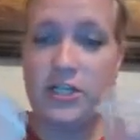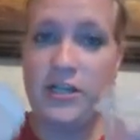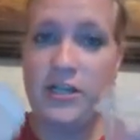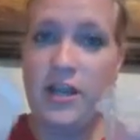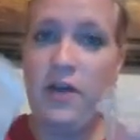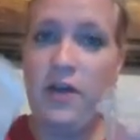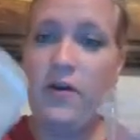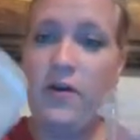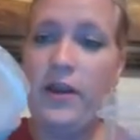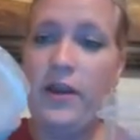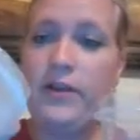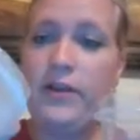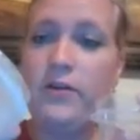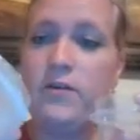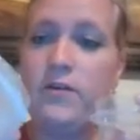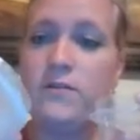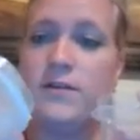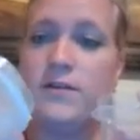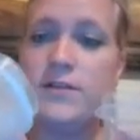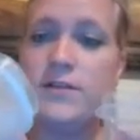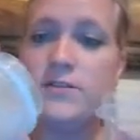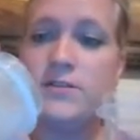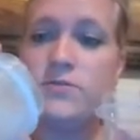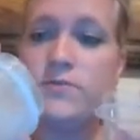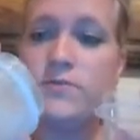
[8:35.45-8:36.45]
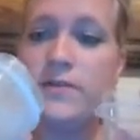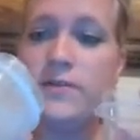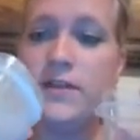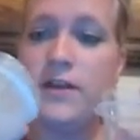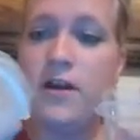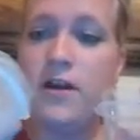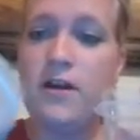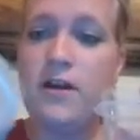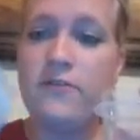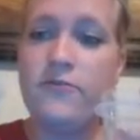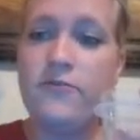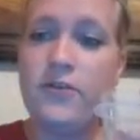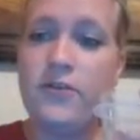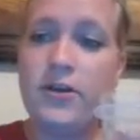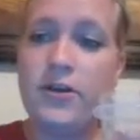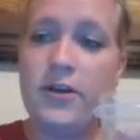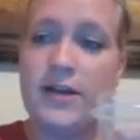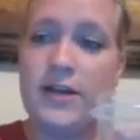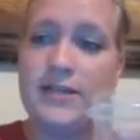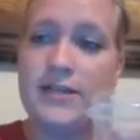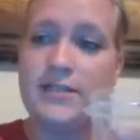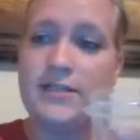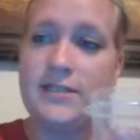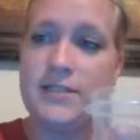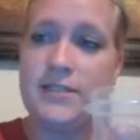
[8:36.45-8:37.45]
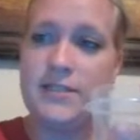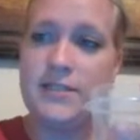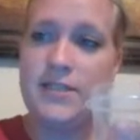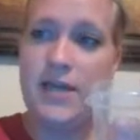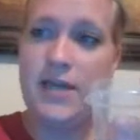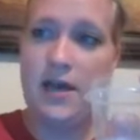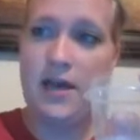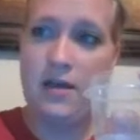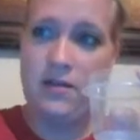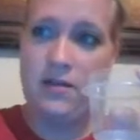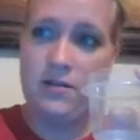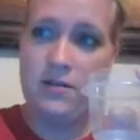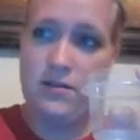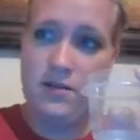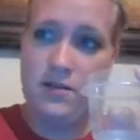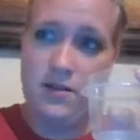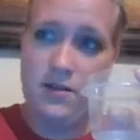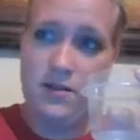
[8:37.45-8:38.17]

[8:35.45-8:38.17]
Now I know it's really hard for you guys to tell,